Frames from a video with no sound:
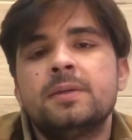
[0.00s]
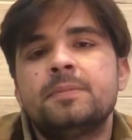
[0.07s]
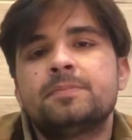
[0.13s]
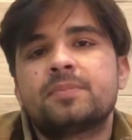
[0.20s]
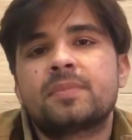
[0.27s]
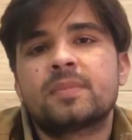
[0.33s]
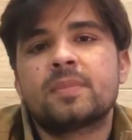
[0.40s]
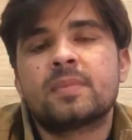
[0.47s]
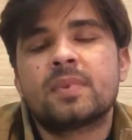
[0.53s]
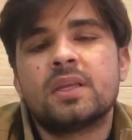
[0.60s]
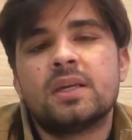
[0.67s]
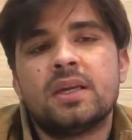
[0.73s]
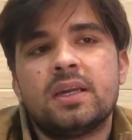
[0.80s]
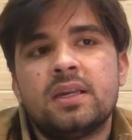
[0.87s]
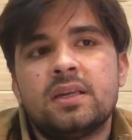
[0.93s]

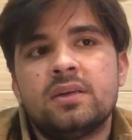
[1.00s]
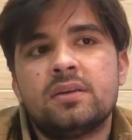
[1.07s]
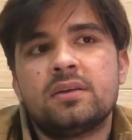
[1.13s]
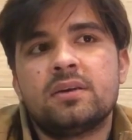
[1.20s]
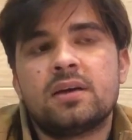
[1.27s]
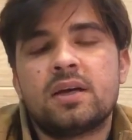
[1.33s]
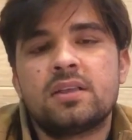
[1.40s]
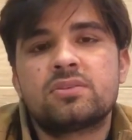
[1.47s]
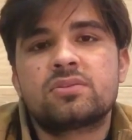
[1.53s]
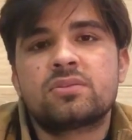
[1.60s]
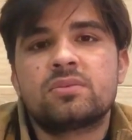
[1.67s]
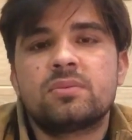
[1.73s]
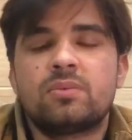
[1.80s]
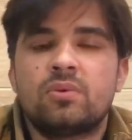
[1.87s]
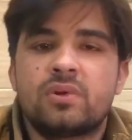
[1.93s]
and
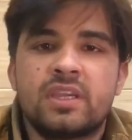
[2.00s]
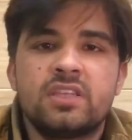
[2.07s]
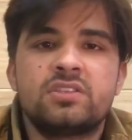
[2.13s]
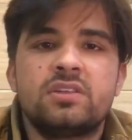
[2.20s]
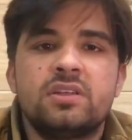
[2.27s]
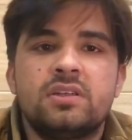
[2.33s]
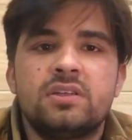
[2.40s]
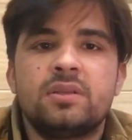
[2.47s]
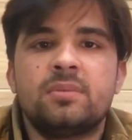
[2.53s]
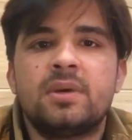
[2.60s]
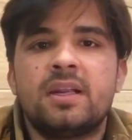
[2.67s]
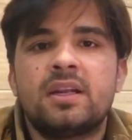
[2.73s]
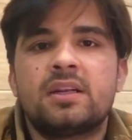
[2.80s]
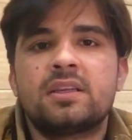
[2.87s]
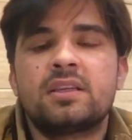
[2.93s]
also occasional
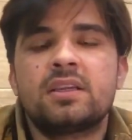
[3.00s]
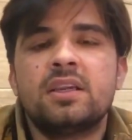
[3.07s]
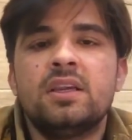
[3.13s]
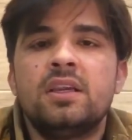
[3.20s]
antibiotic.